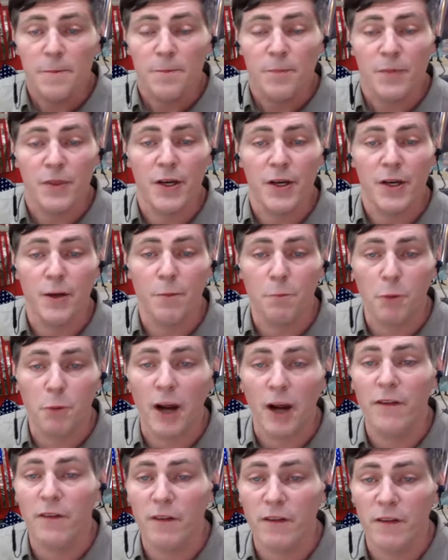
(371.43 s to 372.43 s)
The
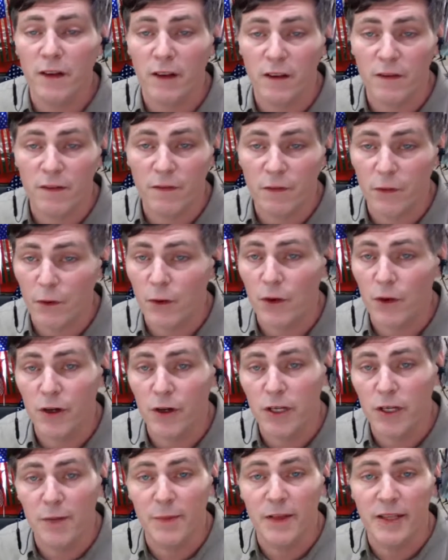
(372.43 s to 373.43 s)
prices on solar
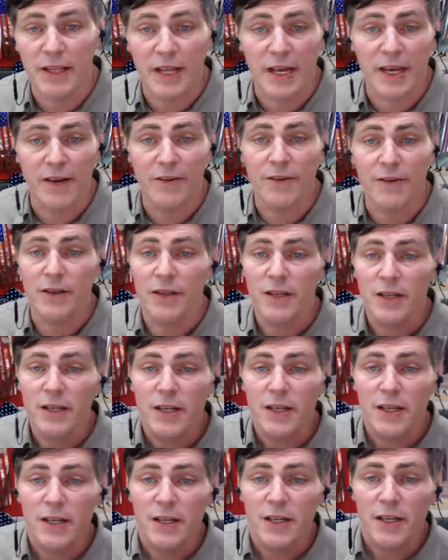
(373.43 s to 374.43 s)
are coming down.
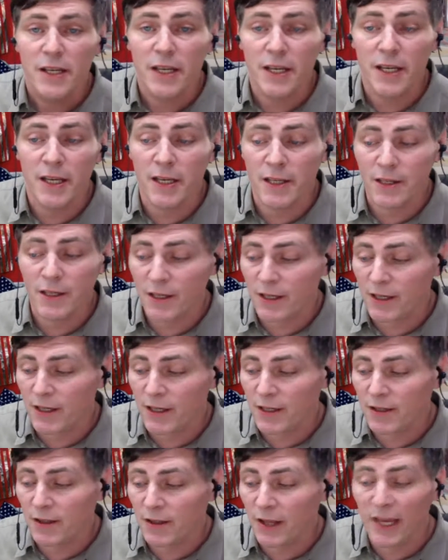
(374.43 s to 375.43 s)
And
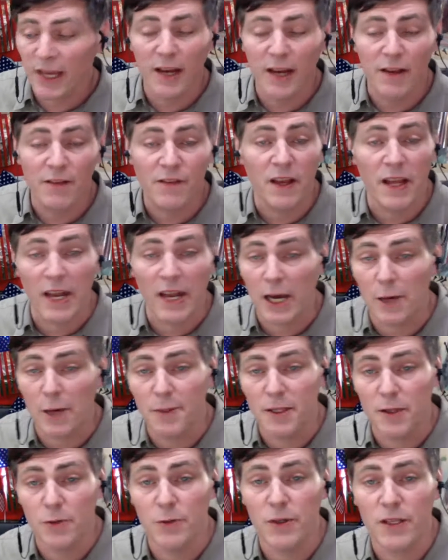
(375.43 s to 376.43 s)
like I said, I'll
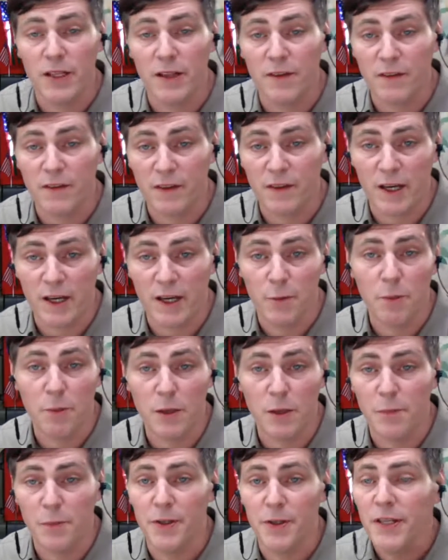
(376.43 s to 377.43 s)
be doing this to help
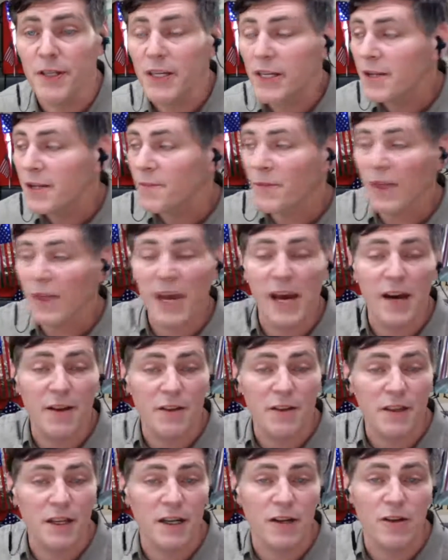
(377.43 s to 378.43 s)
people. They
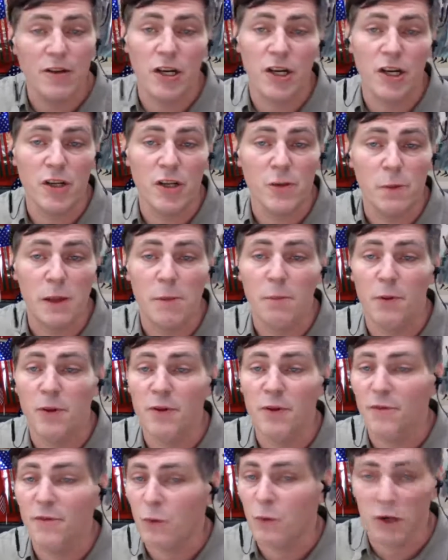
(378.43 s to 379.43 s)
out there charge people
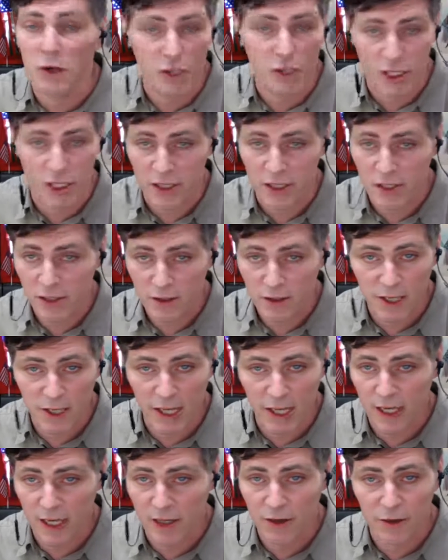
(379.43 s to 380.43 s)
a fortune to
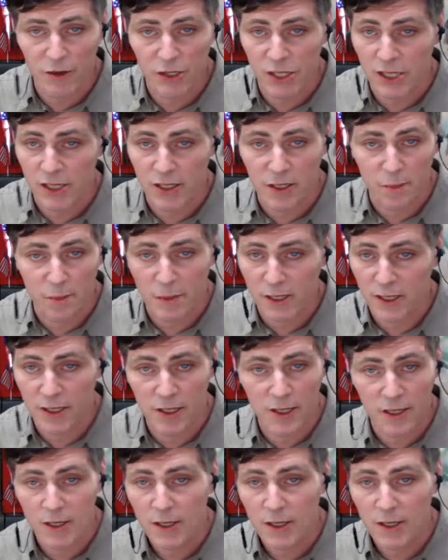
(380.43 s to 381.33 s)
get energy independent.